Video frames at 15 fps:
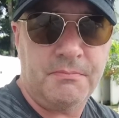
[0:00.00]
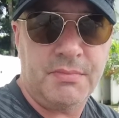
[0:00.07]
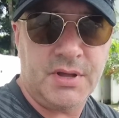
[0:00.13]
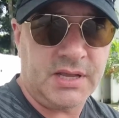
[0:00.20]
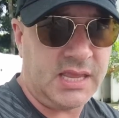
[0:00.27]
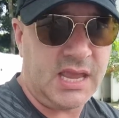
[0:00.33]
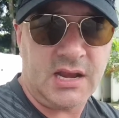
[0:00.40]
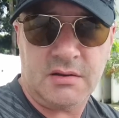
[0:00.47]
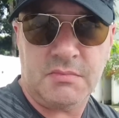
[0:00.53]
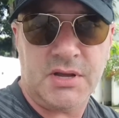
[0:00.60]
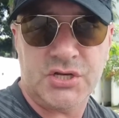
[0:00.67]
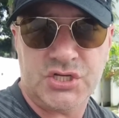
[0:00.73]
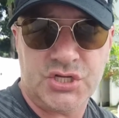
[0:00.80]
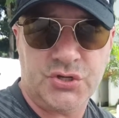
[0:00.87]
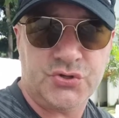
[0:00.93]
Again, in
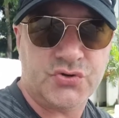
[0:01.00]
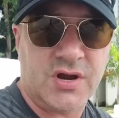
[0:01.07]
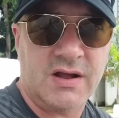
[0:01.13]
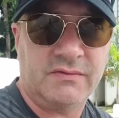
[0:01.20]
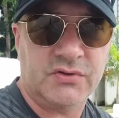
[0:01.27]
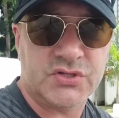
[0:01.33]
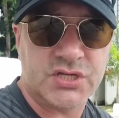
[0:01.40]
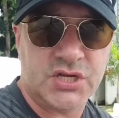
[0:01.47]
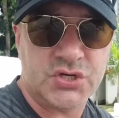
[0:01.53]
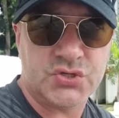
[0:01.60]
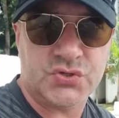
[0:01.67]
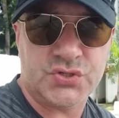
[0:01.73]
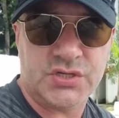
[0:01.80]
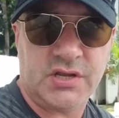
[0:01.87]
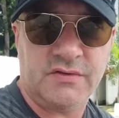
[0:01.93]
my Geo Travel
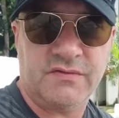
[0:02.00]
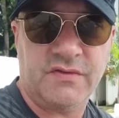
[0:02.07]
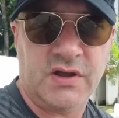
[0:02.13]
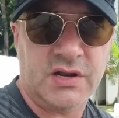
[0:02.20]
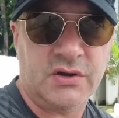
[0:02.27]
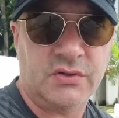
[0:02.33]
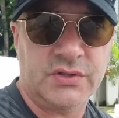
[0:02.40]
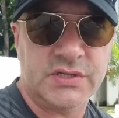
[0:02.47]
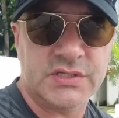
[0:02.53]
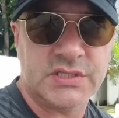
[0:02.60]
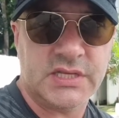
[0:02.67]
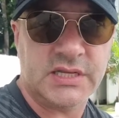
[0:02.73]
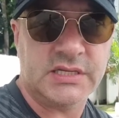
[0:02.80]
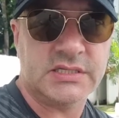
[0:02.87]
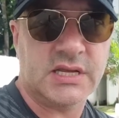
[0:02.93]
Essentials, you can find all these
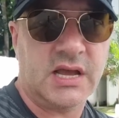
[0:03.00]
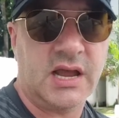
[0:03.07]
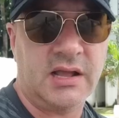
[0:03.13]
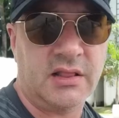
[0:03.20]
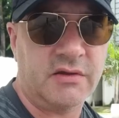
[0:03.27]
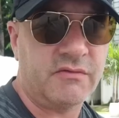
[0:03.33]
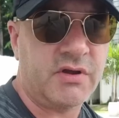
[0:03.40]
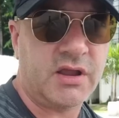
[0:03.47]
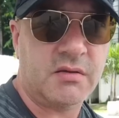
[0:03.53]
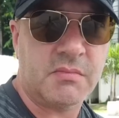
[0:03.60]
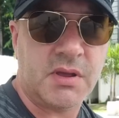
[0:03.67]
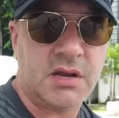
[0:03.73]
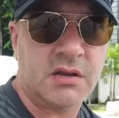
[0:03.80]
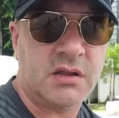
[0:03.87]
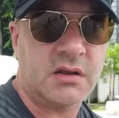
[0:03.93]
things. I highly
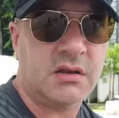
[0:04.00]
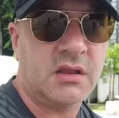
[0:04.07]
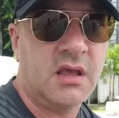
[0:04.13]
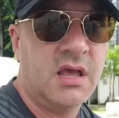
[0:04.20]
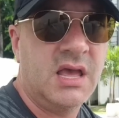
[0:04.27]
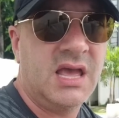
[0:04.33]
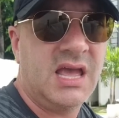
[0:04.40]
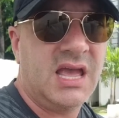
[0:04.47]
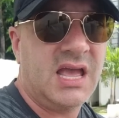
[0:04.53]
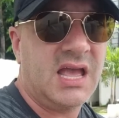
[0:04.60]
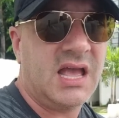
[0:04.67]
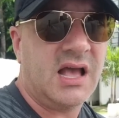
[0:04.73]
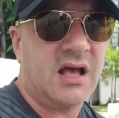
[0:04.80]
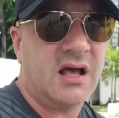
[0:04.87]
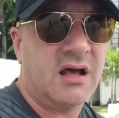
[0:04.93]
recommend it.
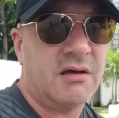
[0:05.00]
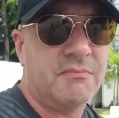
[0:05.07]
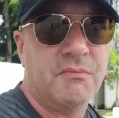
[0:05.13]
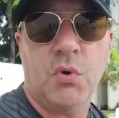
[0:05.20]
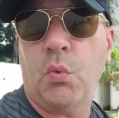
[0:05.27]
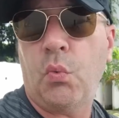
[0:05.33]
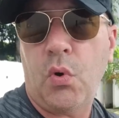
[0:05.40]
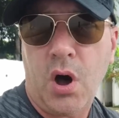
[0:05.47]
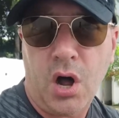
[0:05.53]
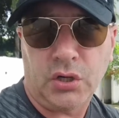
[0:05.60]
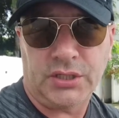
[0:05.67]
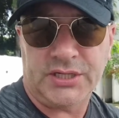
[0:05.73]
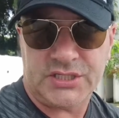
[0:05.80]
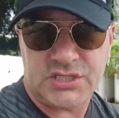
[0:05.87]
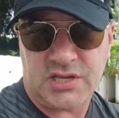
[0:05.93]

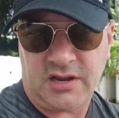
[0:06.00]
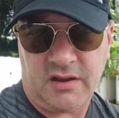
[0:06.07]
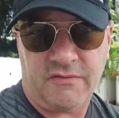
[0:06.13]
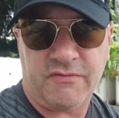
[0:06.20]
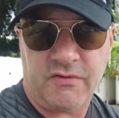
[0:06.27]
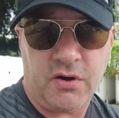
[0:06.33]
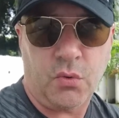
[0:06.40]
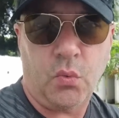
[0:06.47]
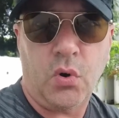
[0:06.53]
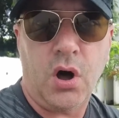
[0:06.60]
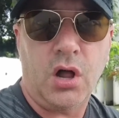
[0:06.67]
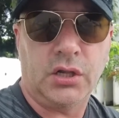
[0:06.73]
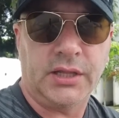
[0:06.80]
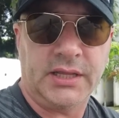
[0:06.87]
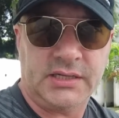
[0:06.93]
Wallets, like a front
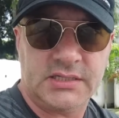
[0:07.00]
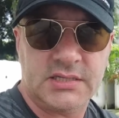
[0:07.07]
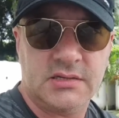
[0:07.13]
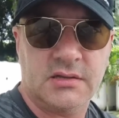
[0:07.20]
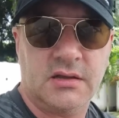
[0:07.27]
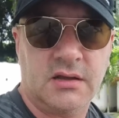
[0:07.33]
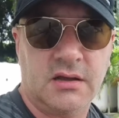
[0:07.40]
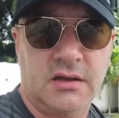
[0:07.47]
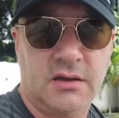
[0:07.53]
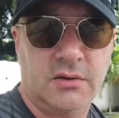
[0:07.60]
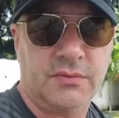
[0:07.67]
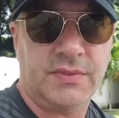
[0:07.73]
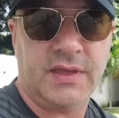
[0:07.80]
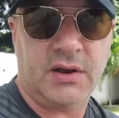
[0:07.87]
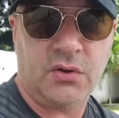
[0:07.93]
wallet
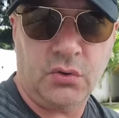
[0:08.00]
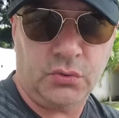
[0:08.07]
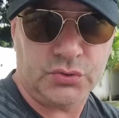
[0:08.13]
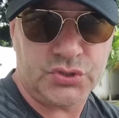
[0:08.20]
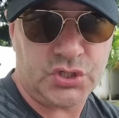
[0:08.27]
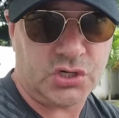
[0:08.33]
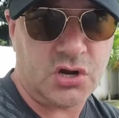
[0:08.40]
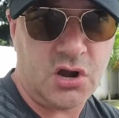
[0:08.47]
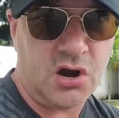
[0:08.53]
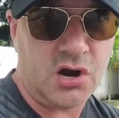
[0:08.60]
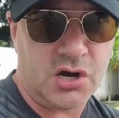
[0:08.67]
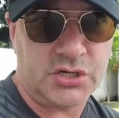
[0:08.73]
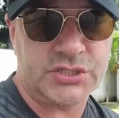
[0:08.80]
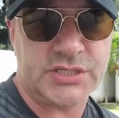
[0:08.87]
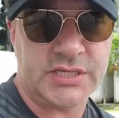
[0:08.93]
that holds your
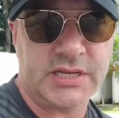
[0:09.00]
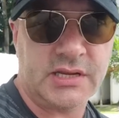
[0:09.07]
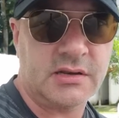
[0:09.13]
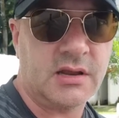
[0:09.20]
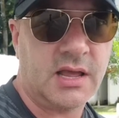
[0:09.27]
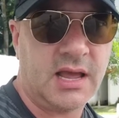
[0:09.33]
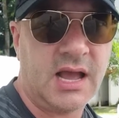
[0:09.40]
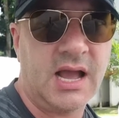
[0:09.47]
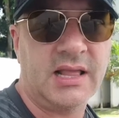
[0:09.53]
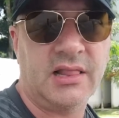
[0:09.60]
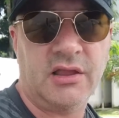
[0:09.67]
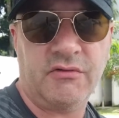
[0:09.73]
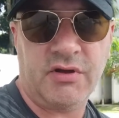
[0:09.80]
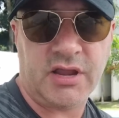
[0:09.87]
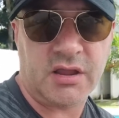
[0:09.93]
cards in, I
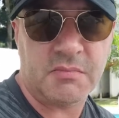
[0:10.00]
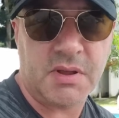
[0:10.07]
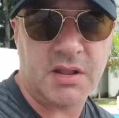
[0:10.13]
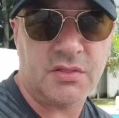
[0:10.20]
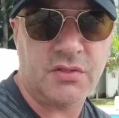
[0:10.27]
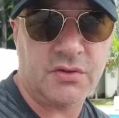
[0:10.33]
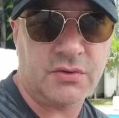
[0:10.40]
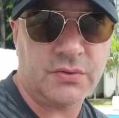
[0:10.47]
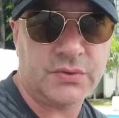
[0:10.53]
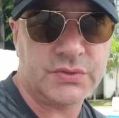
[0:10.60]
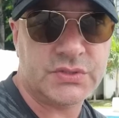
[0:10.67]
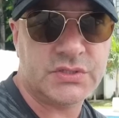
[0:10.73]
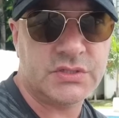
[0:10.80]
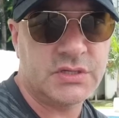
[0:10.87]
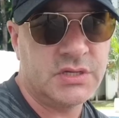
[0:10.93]
highly recommend
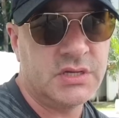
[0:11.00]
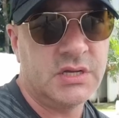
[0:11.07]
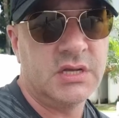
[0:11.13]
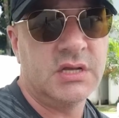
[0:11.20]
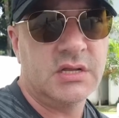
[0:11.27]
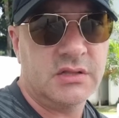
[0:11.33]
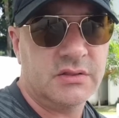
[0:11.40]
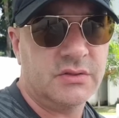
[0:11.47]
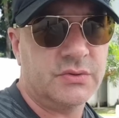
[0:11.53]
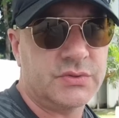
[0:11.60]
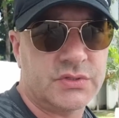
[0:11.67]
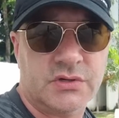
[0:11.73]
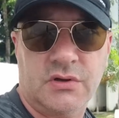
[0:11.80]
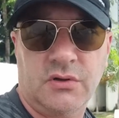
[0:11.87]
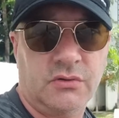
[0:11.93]
those.
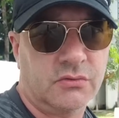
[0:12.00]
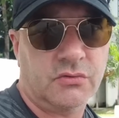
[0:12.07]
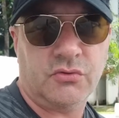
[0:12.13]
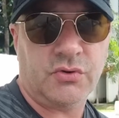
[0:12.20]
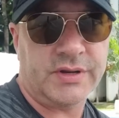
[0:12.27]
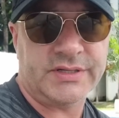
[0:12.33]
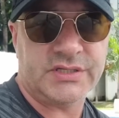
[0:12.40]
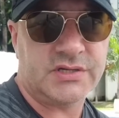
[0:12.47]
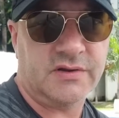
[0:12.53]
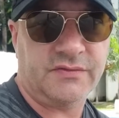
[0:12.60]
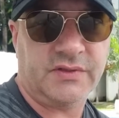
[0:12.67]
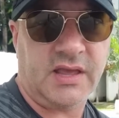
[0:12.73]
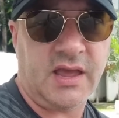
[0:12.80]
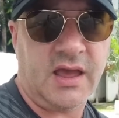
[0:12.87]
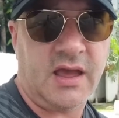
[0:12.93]
Those are all great
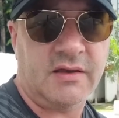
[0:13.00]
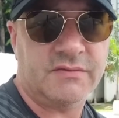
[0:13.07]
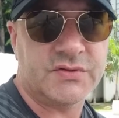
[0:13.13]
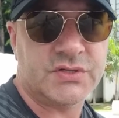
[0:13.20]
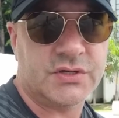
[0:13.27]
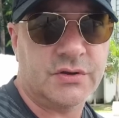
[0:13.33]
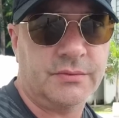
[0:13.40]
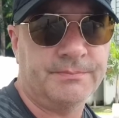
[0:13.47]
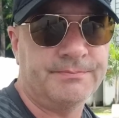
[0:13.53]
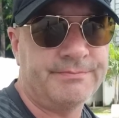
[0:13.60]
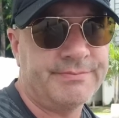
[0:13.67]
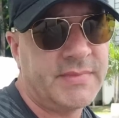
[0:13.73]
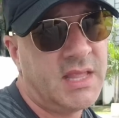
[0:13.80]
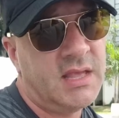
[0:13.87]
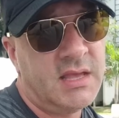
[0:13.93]
stuff to have. So
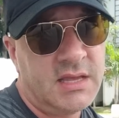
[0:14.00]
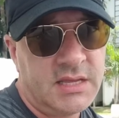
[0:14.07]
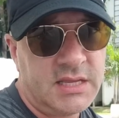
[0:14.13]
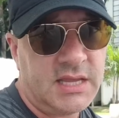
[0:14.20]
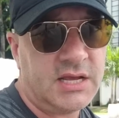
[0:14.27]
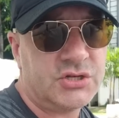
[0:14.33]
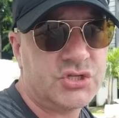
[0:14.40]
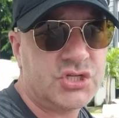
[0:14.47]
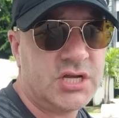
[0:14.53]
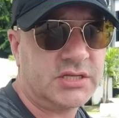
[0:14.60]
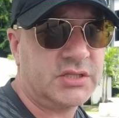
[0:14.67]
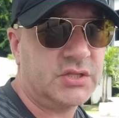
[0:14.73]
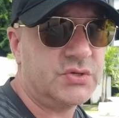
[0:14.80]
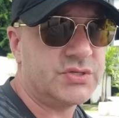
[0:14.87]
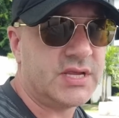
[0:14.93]
yeah,
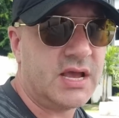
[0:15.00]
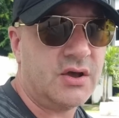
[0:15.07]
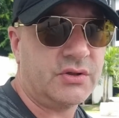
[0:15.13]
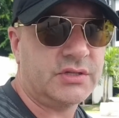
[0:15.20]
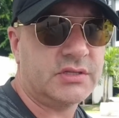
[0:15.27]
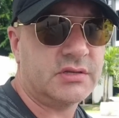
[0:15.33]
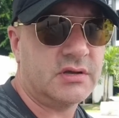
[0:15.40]
check those out.